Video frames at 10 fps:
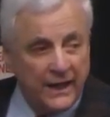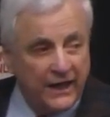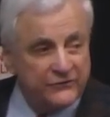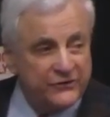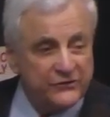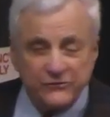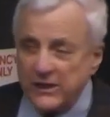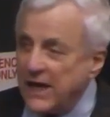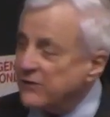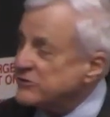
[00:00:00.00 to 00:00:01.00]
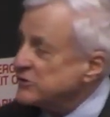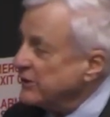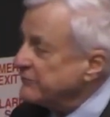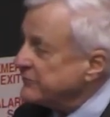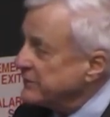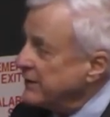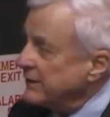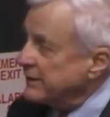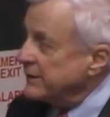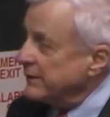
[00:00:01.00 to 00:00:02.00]
As these clouds shift,
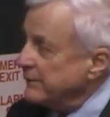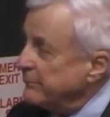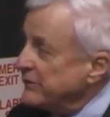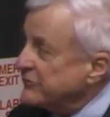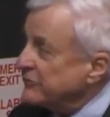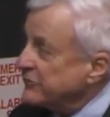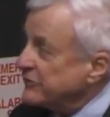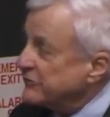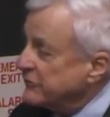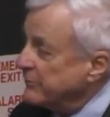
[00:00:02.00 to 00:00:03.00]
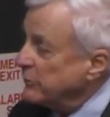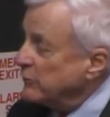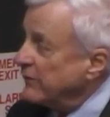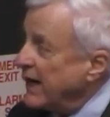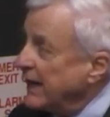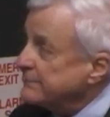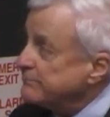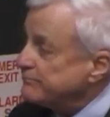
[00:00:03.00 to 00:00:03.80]
the businesses on.